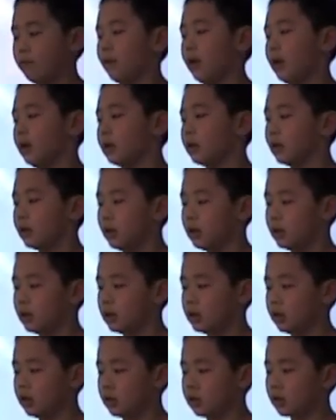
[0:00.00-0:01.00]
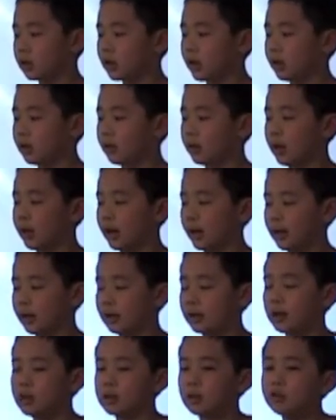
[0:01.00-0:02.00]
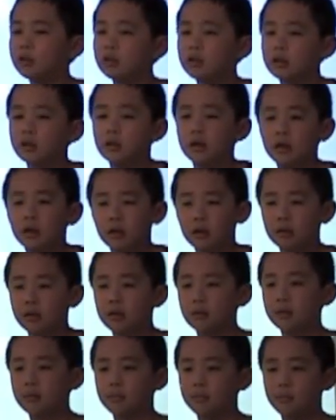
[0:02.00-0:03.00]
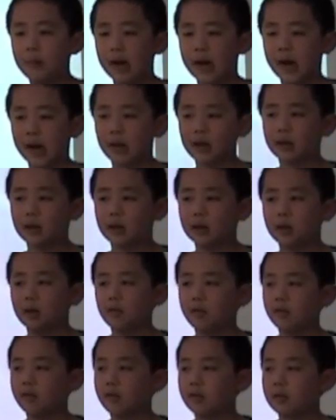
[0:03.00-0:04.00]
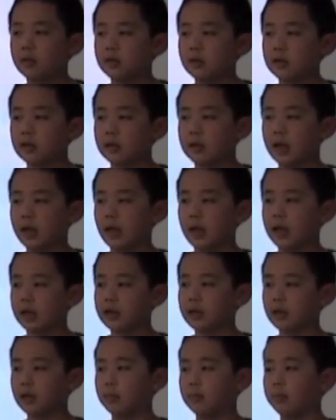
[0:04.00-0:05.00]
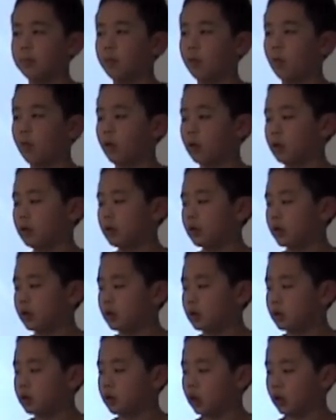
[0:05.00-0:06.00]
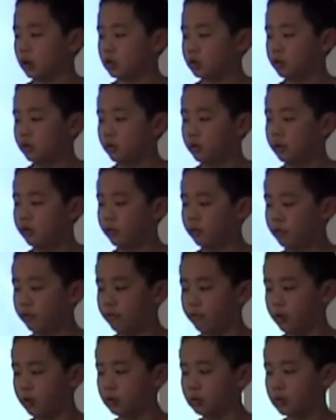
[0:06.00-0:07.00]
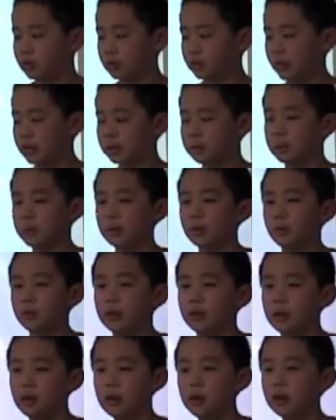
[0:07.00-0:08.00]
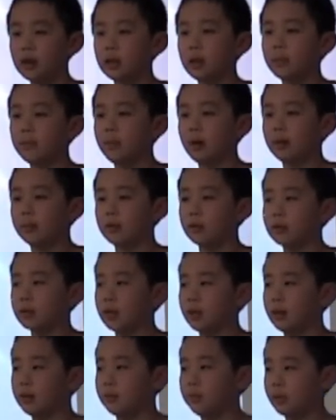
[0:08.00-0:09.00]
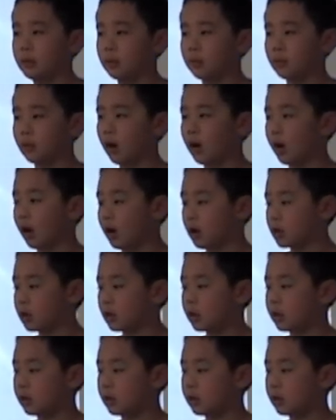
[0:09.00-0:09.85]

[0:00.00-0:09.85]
Finally, she took out a bag of sand and poured it in the jar so it will fill the space between the pebbles and the big rocks.